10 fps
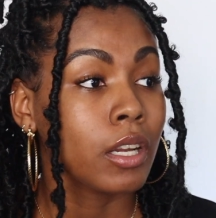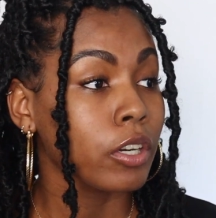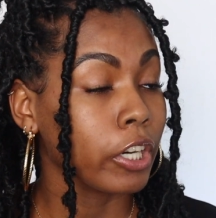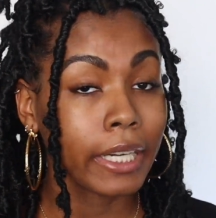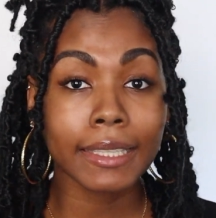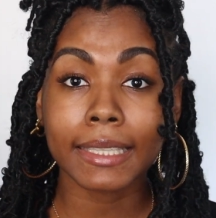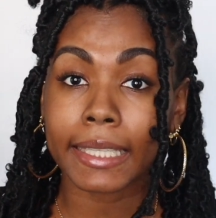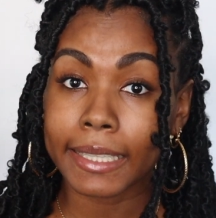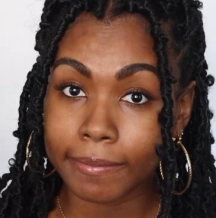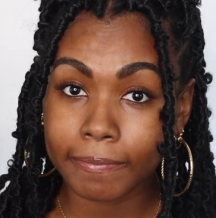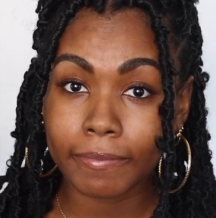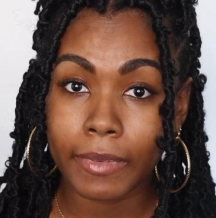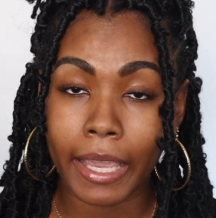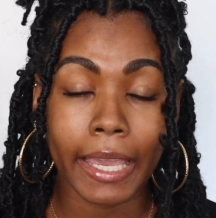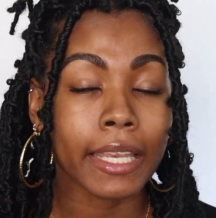Granted,
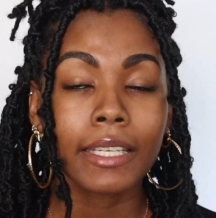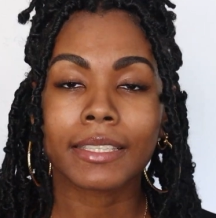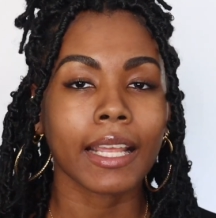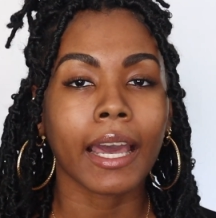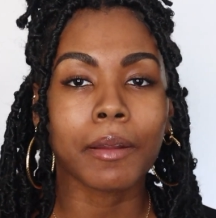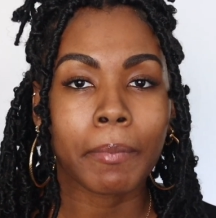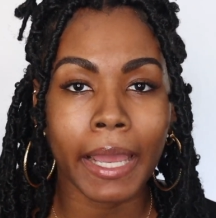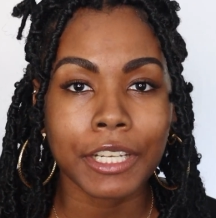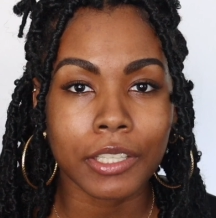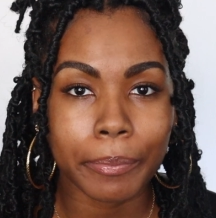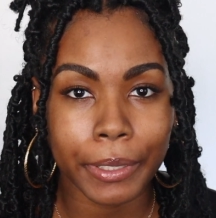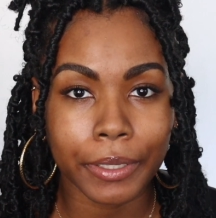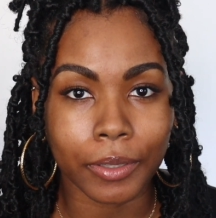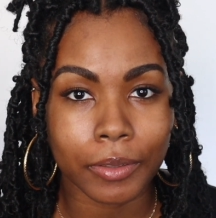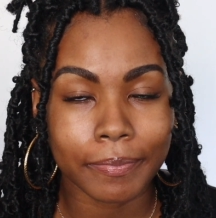it is not a magic
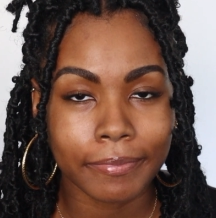pill.